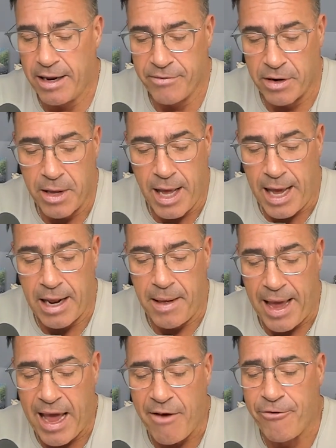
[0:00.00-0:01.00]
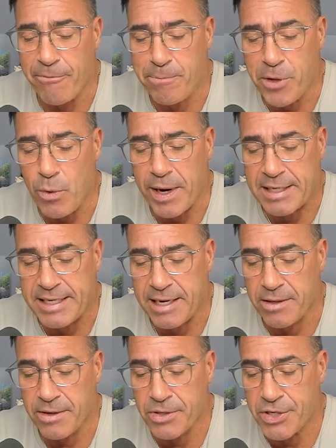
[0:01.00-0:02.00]
even know. Half of Buick
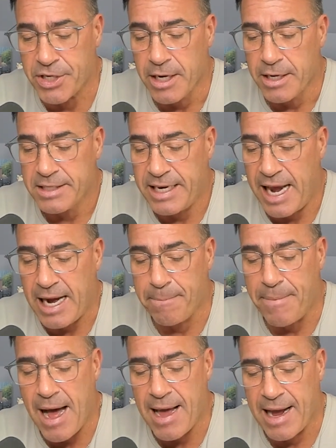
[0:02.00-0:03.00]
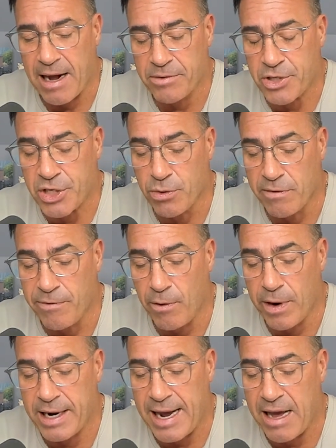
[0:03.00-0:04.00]
dealers take buyouts to
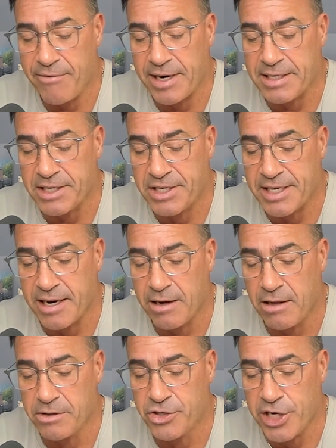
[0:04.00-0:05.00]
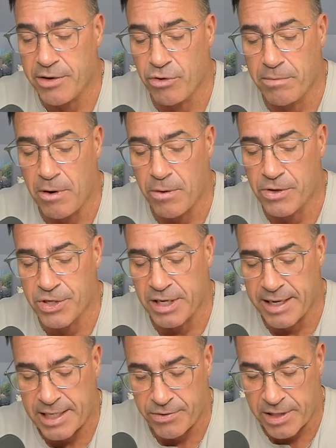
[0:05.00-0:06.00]
avoid having to sell General Motors
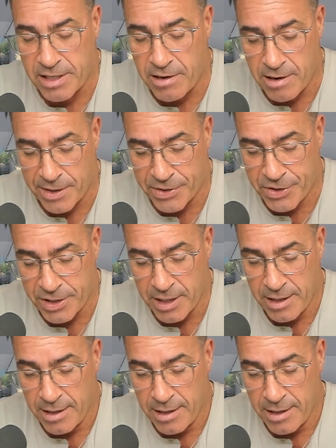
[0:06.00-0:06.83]
electric cars.